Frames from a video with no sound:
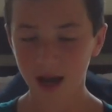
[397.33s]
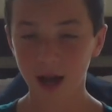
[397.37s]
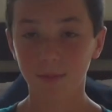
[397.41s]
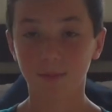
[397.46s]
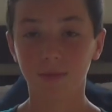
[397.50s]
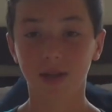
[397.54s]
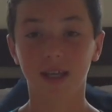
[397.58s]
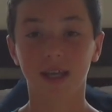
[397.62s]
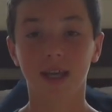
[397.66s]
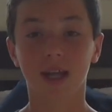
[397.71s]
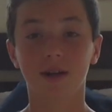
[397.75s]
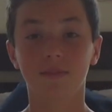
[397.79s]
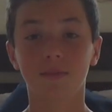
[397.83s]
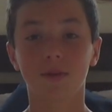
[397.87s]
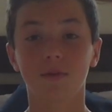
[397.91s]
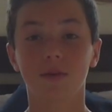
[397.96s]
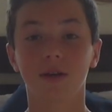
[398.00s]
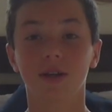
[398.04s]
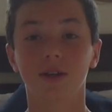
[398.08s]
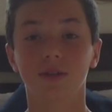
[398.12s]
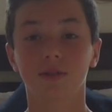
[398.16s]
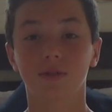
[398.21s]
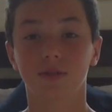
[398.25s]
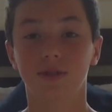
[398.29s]
I'm gonna get on my
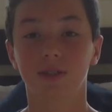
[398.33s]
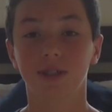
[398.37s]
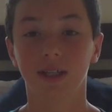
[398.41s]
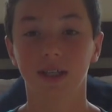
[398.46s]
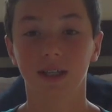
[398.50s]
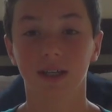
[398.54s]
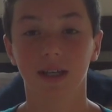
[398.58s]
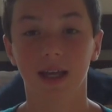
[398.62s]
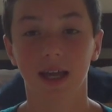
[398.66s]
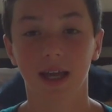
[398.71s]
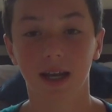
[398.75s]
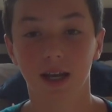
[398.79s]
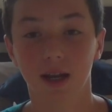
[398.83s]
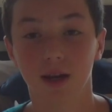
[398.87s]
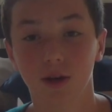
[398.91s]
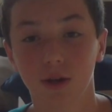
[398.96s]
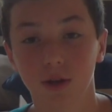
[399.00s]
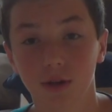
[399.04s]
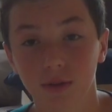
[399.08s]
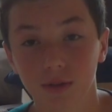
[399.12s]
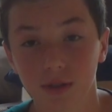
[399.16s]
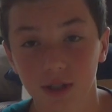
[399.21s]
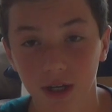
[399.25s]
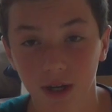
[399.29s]
regular team, and a
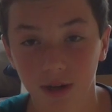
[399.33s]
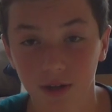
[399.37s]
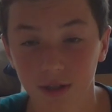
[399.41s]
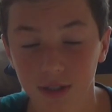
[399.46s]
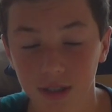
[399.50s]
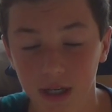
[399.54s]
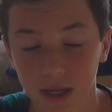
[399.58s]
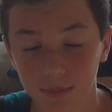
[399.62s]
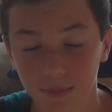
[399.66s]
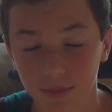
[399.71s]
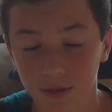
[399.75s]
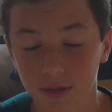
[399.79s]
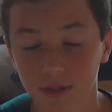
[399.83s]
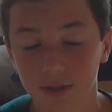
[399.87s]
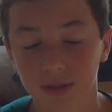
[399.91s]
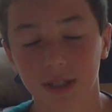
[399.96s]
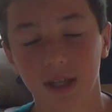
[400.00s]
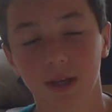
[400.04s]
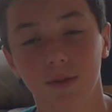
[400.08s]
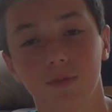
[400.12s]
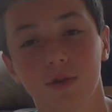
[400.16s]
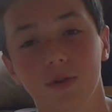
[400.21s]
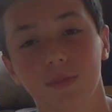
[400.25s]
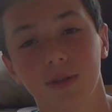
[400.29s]
new Challenge Time
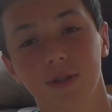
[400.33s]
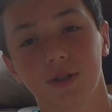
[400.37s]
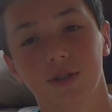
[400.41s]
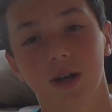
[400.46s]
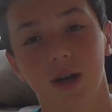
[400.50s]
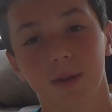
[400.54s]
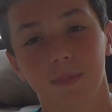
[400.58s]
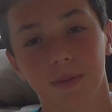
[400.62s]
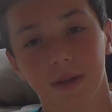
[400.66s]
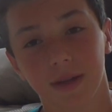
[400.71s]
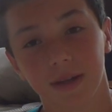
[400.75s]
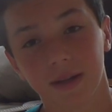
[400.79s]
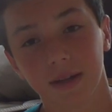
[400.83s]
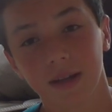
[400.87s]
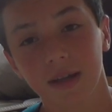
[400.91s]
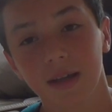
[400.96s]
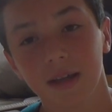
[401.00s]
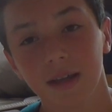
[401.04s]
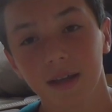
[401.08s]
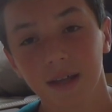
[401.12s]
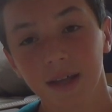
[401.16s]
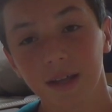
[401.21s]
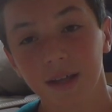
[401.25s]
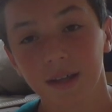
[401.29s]
Thursday will be dropping
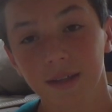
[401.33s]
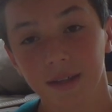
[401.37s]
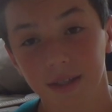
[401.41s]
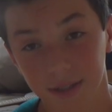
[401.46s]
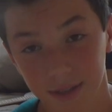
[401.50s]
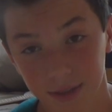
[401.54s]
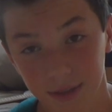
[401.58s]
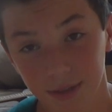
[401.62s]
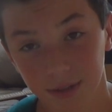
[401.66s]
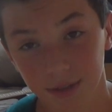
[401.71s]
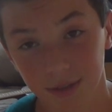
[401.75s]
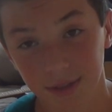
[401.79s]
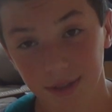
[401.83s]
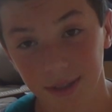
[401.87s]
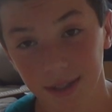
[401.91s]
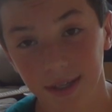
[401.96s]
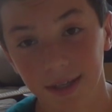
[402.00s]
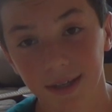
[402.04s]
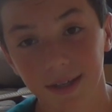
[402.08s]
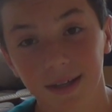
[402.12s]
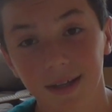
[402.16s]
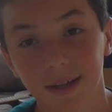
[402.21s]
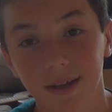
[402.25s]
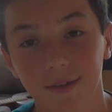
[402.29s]
this
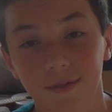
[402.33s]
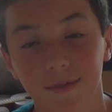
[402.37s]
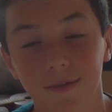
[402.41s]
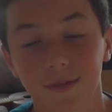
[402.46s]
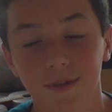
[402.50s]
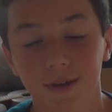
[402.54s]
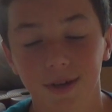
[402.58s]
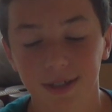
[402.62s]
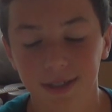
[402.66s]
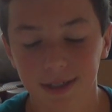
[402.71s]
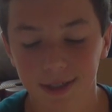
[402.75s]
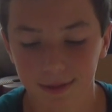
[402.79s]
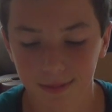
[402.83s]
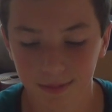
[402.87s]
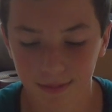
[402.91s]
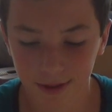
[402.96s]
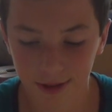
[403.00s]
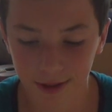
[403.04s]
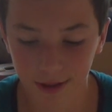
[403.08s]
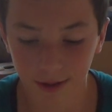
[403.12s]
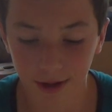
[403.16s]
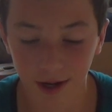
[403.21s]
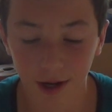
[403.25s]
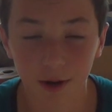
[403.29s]
Thursday, of course.
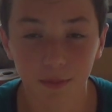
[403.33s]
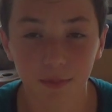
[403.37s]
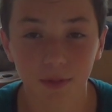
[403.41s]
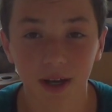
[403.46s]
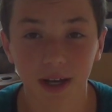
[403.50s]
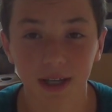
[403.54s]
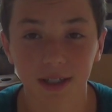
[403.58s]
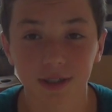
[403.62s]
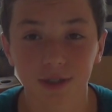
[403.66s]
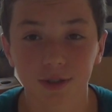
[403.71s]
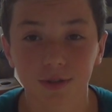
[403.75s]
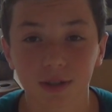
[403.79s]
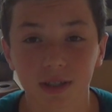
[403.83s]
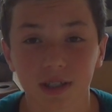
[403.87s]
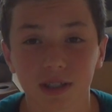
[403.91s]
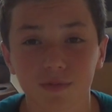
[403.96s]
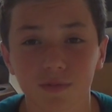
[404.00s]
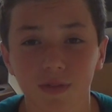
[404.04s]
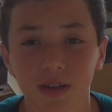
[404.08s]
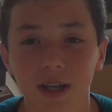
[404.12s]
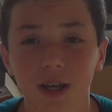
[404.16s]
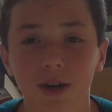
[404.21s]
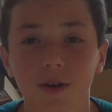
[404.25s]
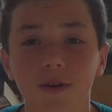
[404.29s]
So I hope you guys enjoyed this
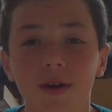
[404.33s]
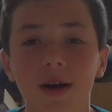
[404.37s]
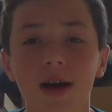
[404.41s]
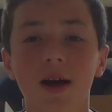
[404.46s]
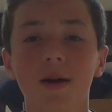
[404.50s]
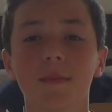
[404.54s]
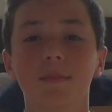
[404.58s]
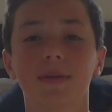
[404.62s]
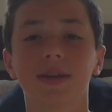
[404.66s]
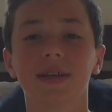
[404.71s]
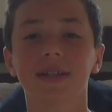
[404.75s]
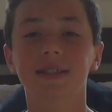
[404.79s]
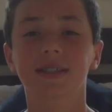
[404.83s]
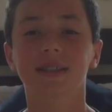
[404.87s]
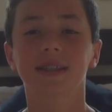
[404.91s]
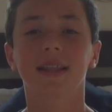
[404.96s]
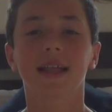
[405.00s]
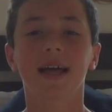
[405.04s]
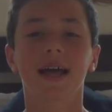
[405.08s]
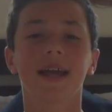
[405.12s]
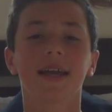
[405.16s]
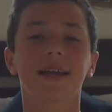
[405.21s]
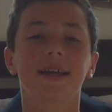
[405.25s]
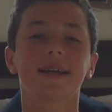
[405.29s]
video. Please
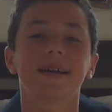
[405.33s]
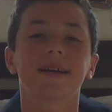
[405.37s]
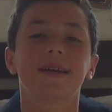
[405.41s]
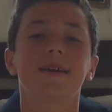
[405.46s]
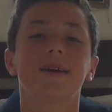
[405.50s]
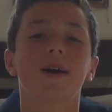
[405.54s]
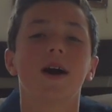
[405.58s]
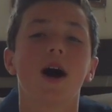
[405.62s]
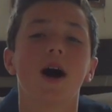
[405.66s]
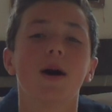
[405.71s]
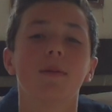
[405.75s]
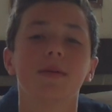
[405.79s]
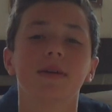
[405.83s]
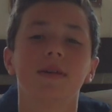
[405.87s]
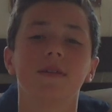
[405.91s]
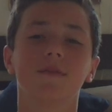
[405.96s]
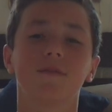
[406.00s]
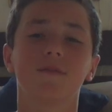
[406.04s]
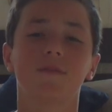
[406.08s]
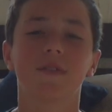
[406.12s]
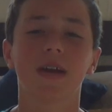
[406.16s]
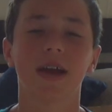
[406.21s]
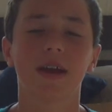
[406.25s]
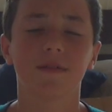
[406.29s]
like, comment,
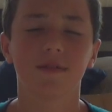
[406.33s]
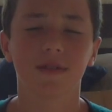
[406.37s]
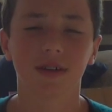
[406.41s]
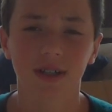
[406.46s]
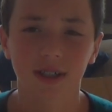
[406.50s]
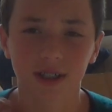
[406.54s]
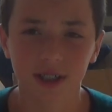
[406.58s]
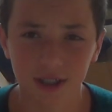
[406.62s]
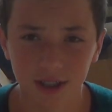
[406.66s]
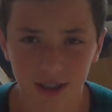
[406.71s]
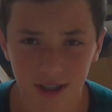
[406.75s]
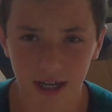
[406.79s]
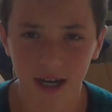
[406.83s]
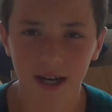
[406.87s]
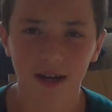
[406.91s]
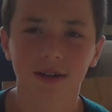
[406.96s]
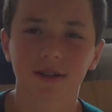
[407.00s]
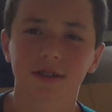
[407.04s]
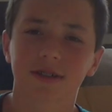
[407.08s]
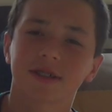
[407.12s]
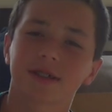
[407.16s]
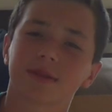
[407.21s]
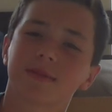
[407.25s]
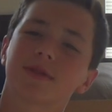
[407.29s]
favorite,
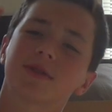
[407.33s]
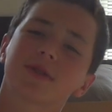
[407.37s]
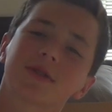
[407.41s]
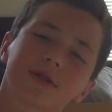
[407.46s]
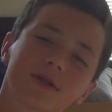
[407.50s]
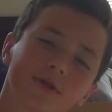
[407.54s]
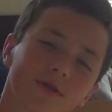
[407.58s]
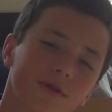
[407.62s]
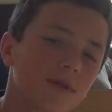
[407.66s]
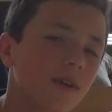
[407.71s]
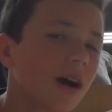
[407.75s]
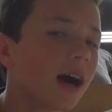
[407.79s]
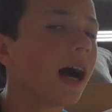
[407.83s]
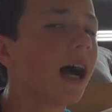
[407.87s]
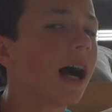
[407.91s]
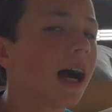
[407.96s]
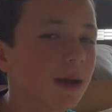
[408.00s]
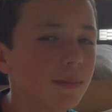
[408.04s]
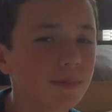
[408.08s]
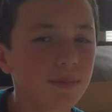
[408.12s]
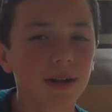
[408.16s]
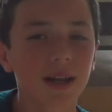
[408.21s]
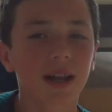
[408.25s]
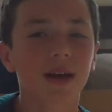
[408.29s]
share,
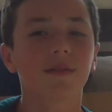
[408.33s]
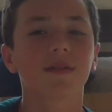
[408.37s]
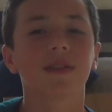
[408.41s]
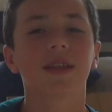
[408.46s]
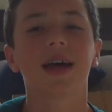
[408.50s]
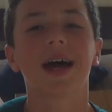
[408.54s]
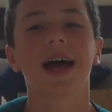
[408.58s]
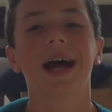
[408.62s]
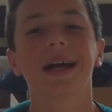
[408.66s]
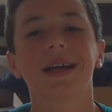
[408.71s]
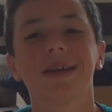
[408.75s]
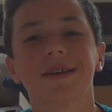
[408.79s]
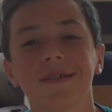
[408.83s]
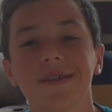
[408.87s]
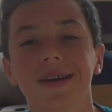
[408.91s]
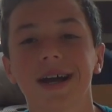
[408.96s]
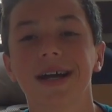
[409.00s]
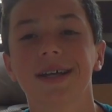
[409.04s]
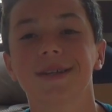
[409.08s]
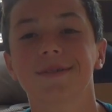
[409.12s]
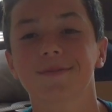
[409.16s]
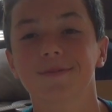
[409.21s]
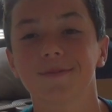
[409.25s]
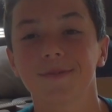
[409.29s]
subscribe, whatever the heck you
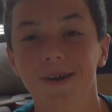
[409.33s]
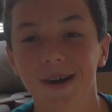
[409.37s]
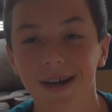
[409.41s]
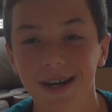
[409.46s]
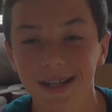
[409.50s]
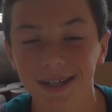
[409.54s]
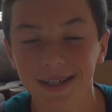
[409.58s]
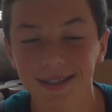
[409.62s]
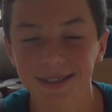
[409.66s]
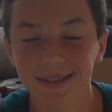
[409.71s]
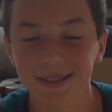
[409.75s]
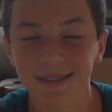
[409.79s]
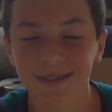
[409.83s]
guys want to